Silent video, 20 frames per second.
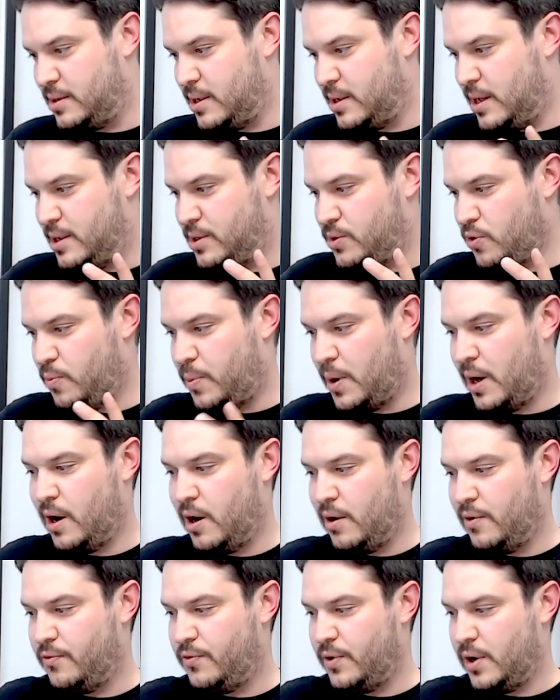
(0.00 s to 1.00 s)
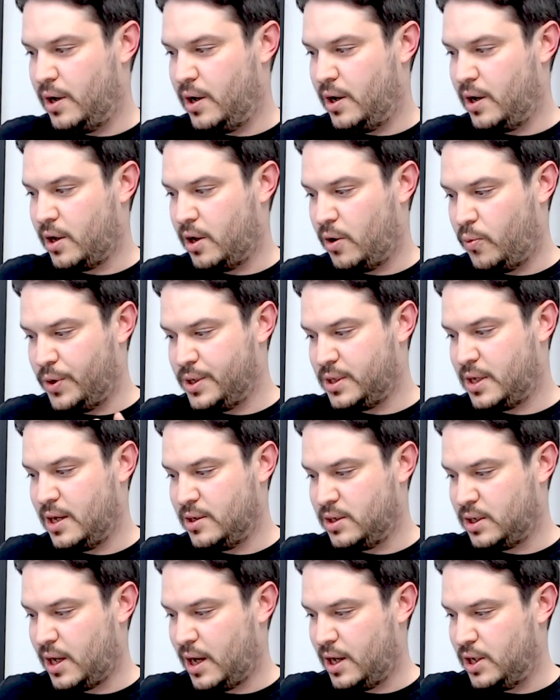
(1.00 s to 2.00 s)
It's all part of uh, a kind of whiskey
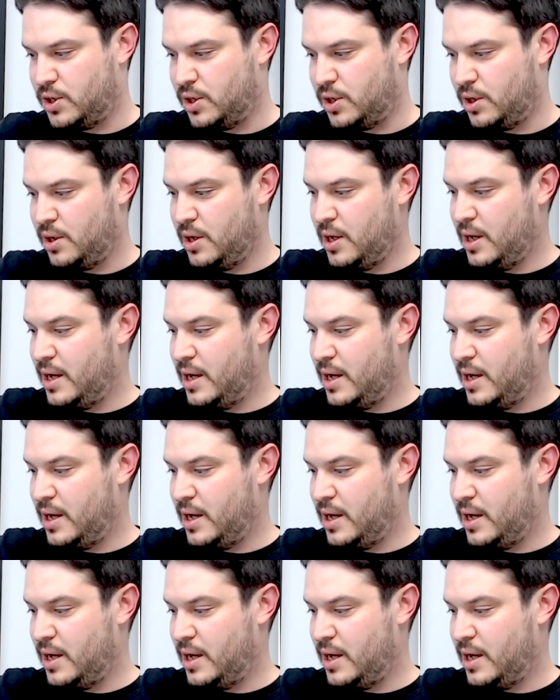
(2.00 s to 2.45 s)
education.